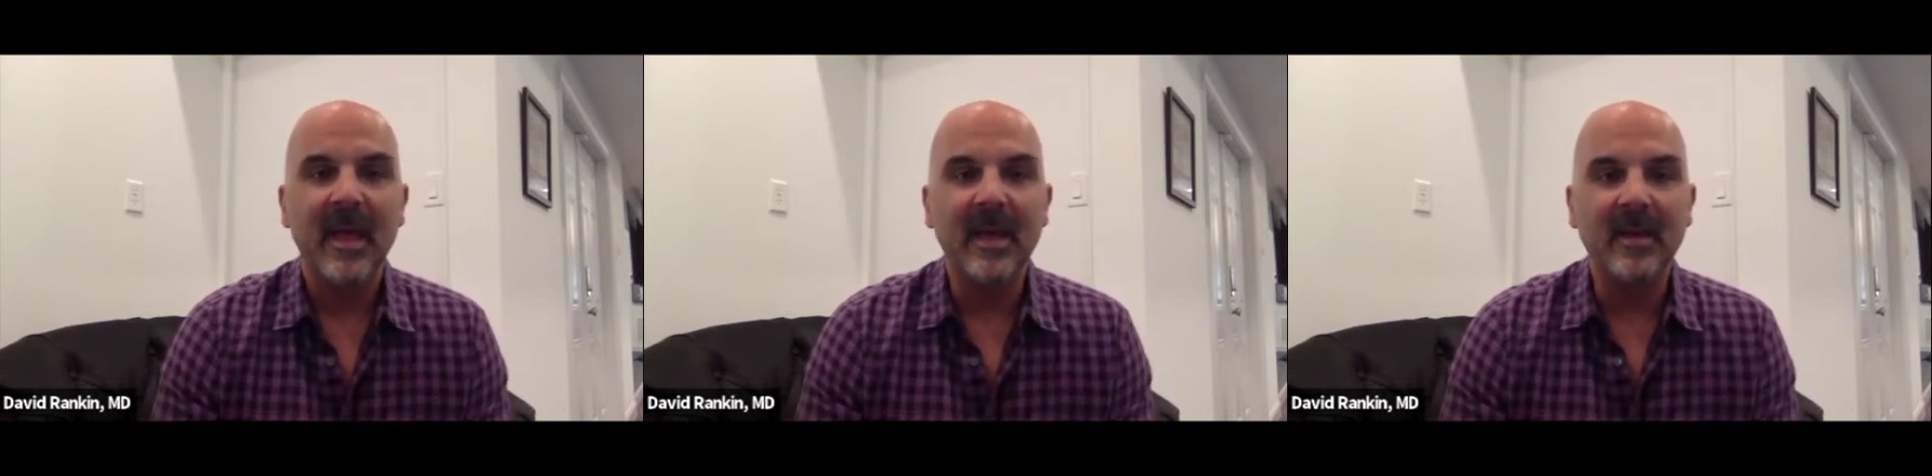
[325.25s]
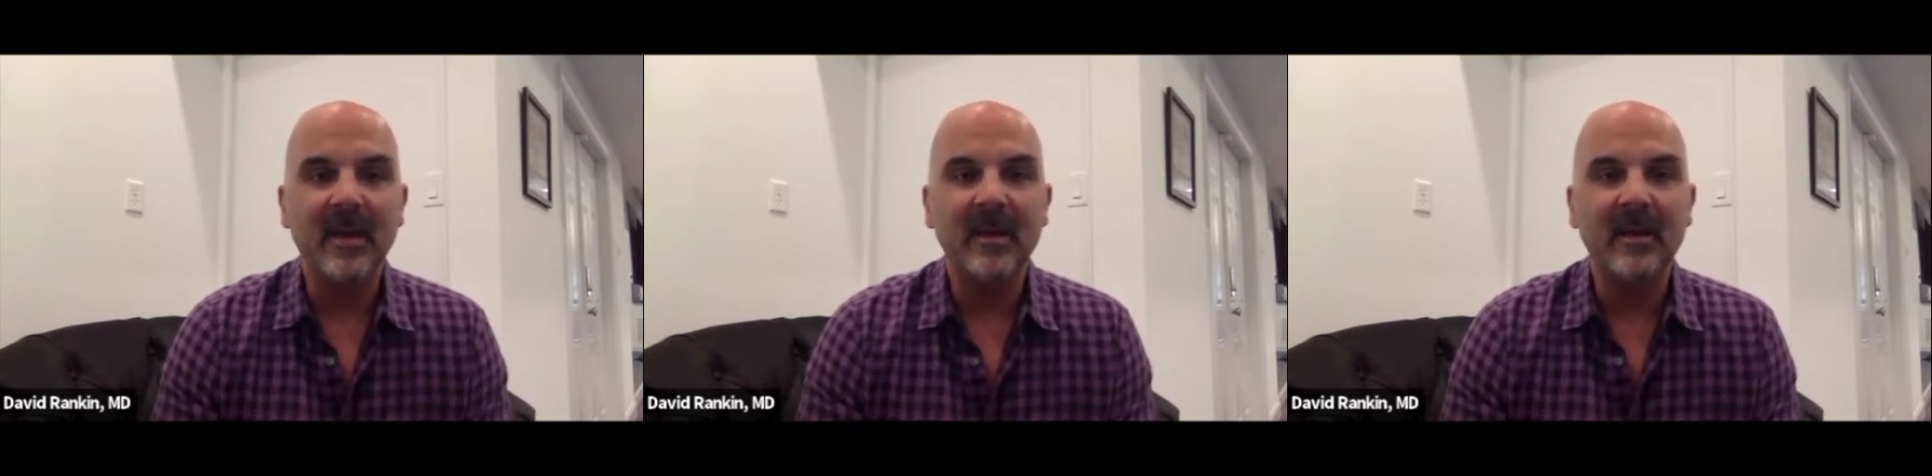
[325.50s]

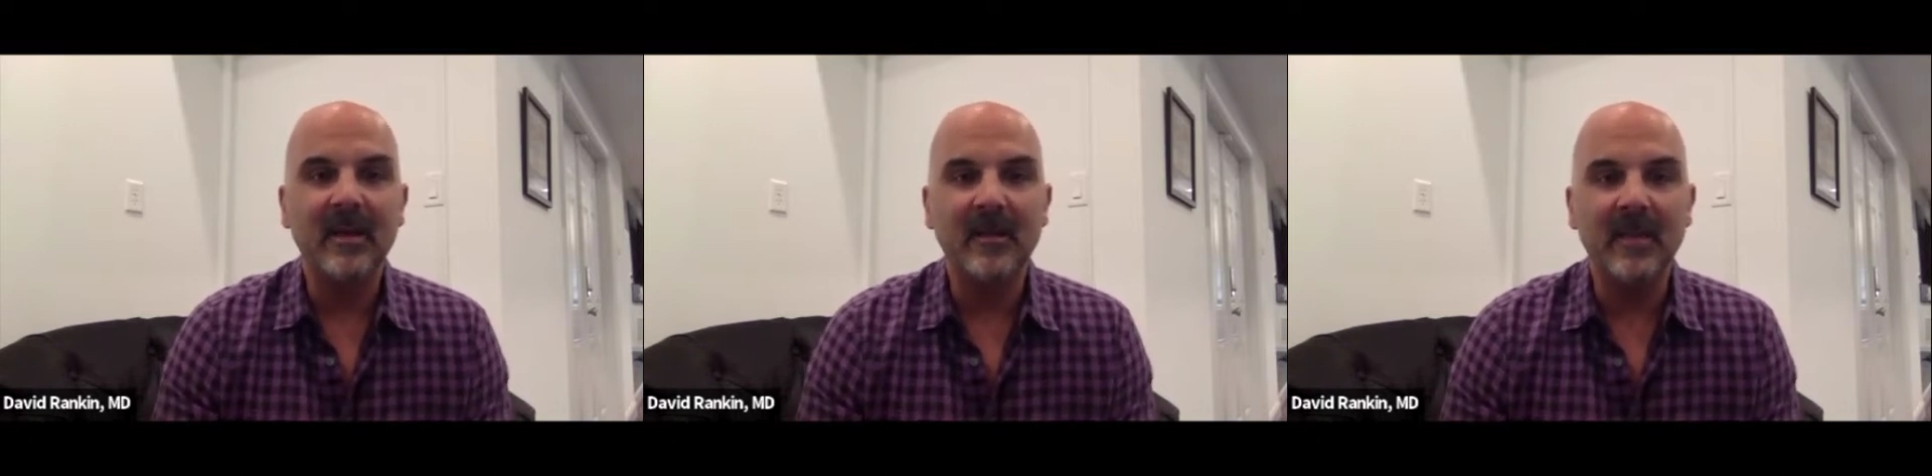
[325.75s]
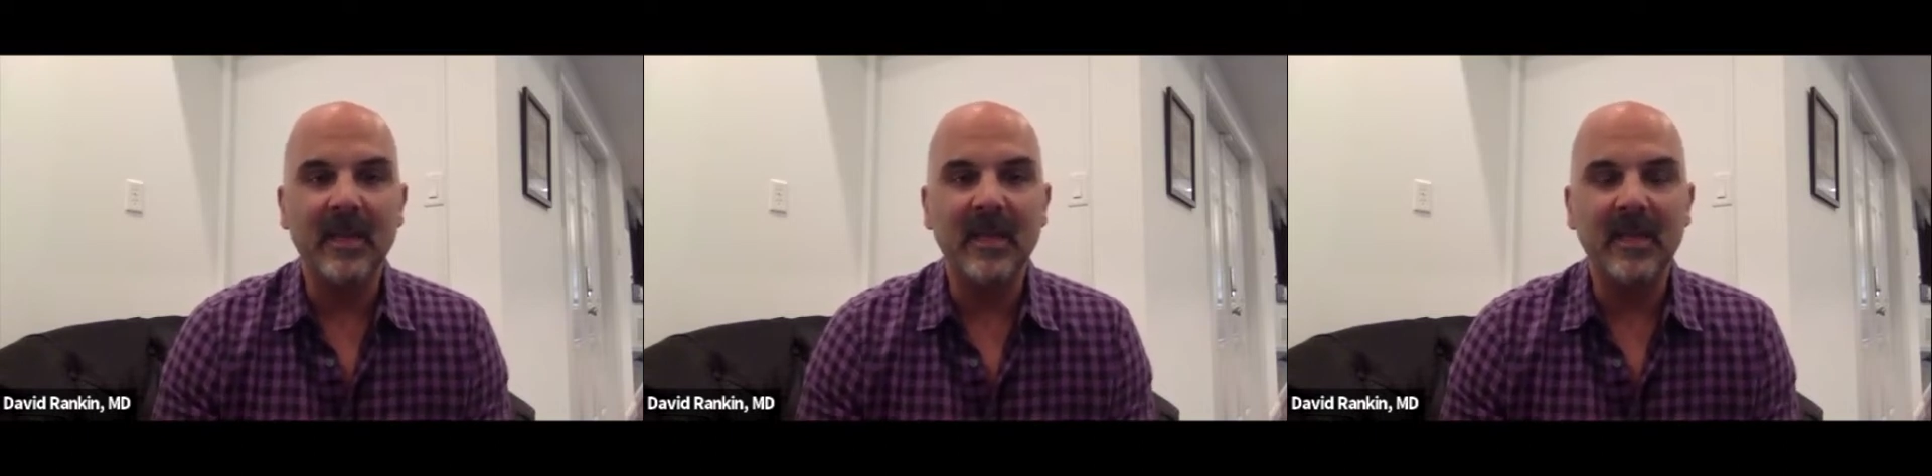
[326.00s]
and
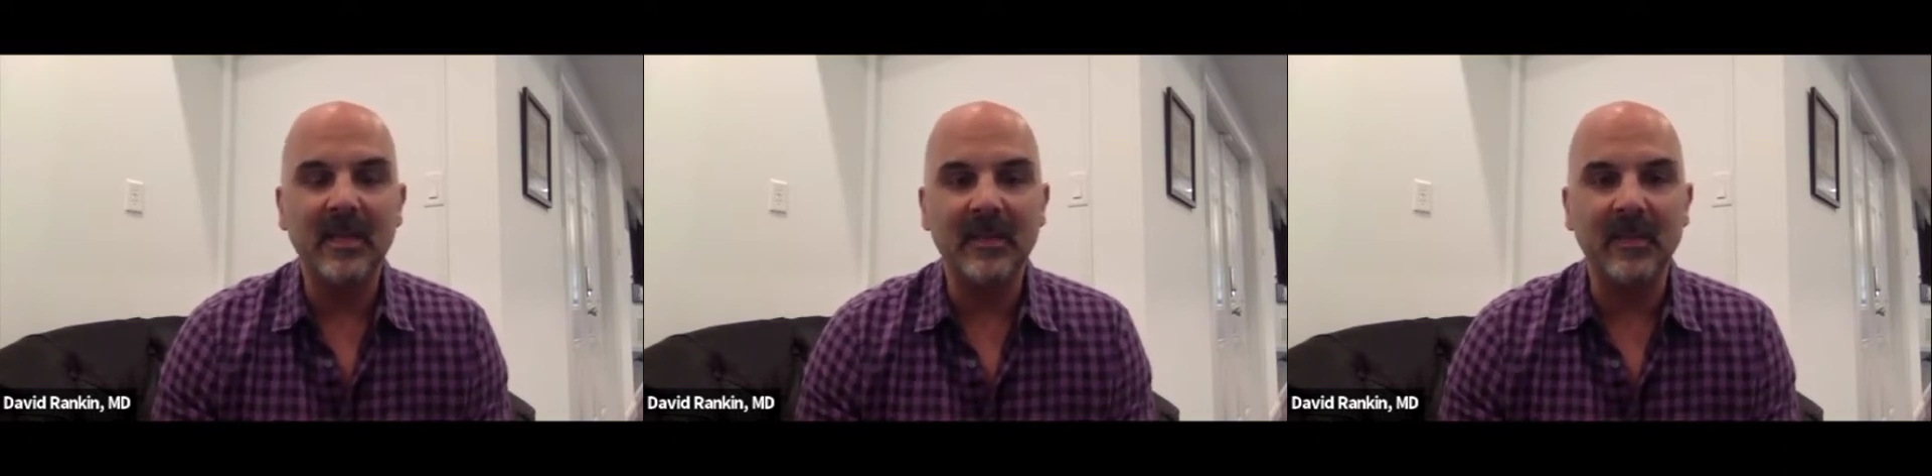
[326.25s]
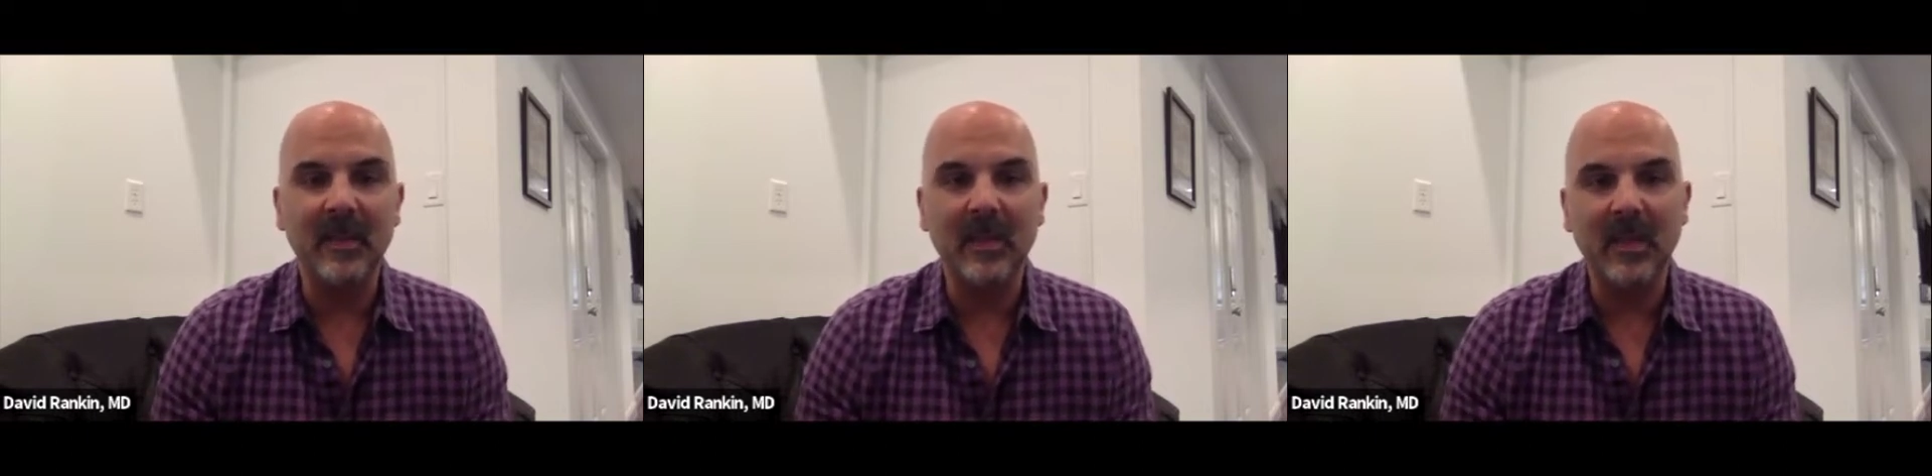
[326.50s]
immediately
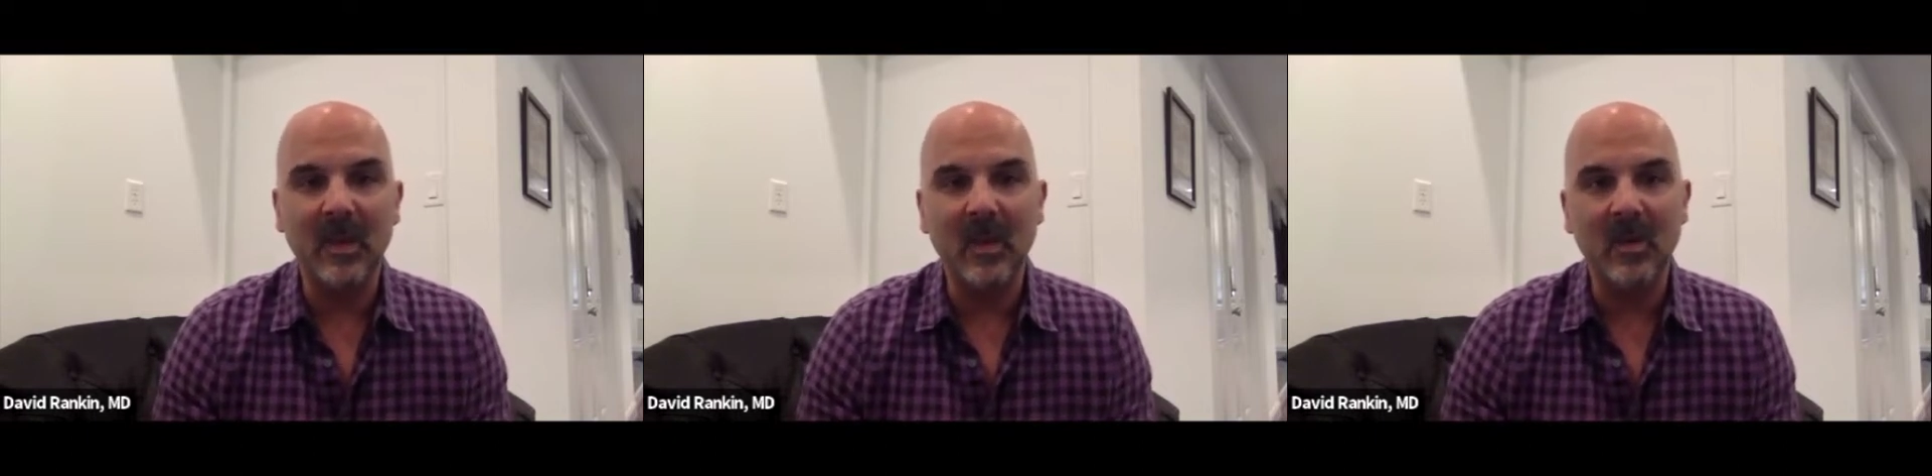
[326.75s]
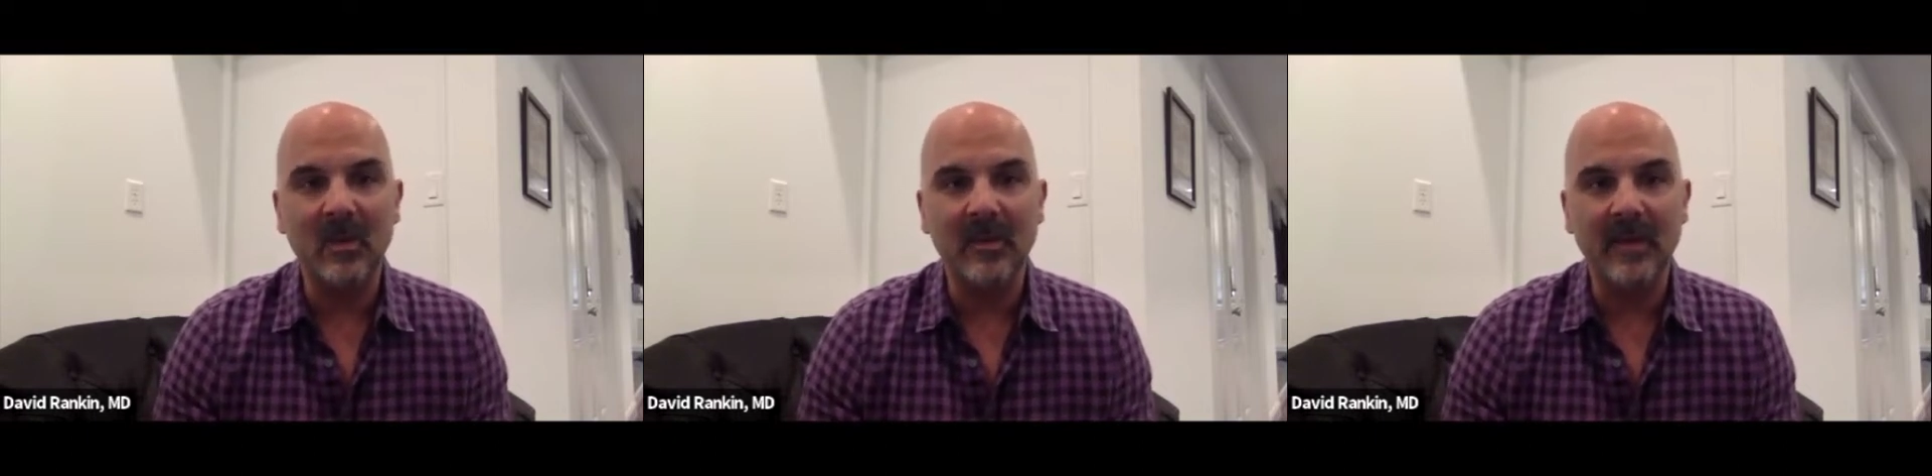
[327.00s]

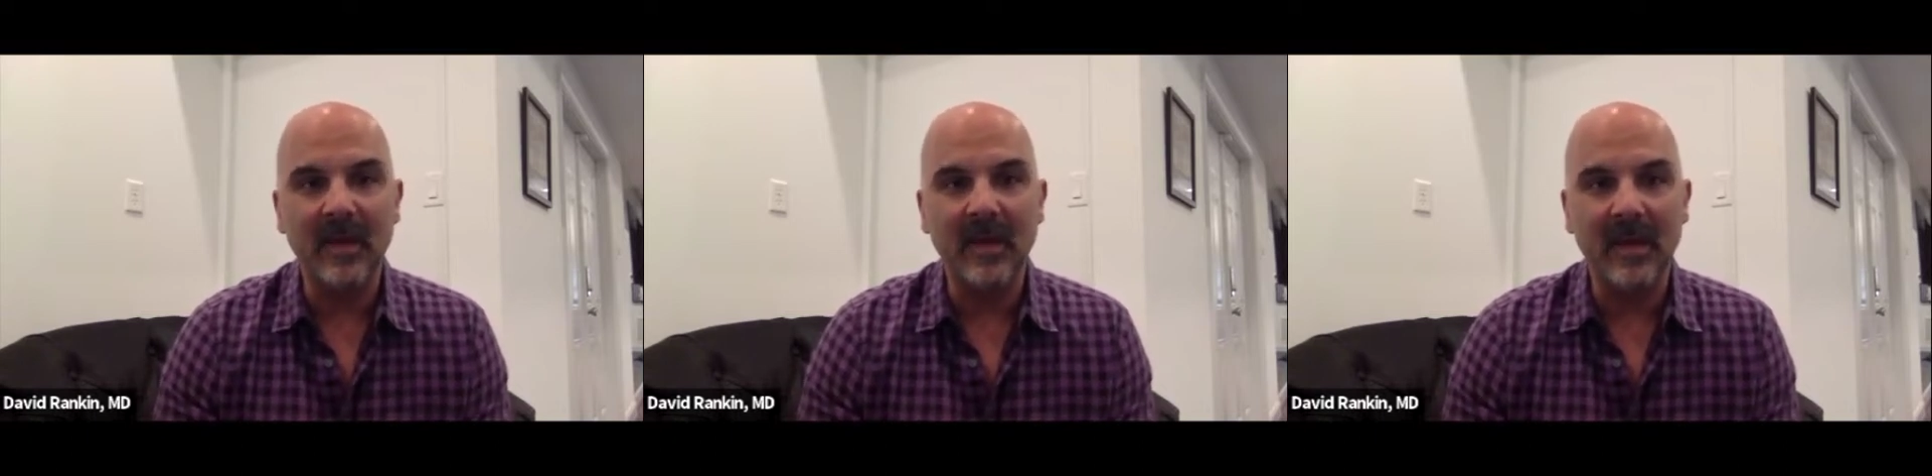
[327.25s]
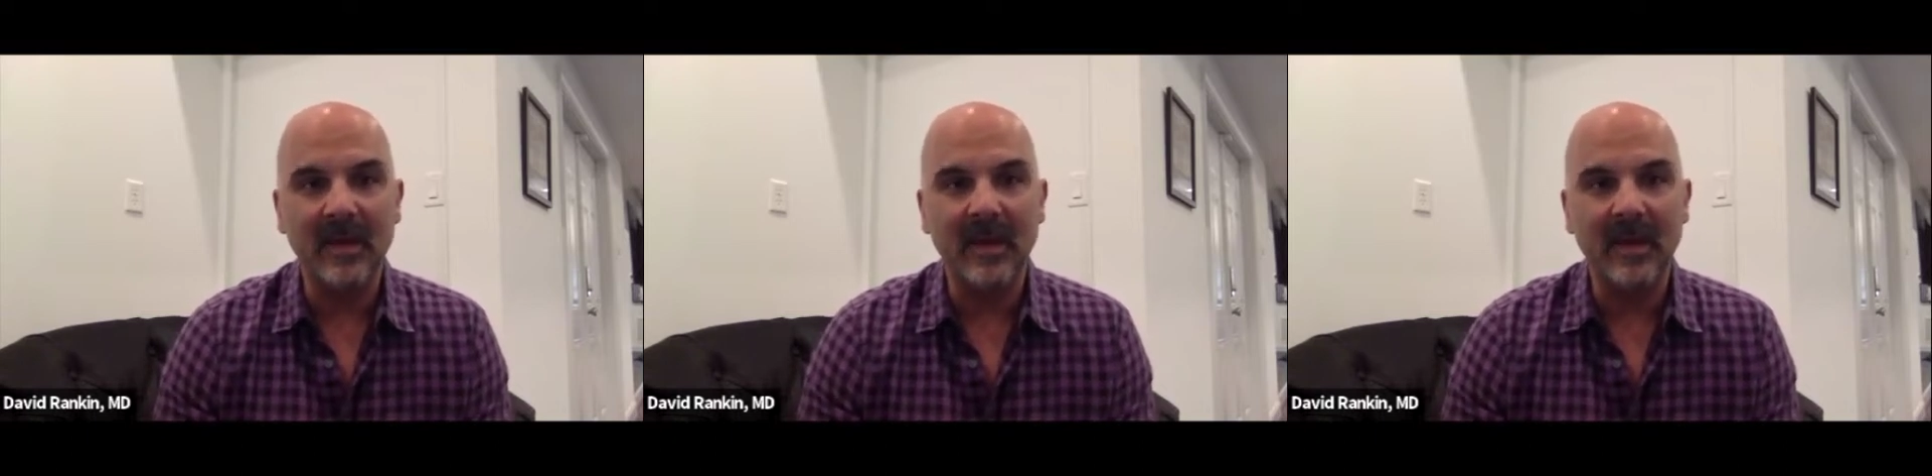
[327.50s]
below that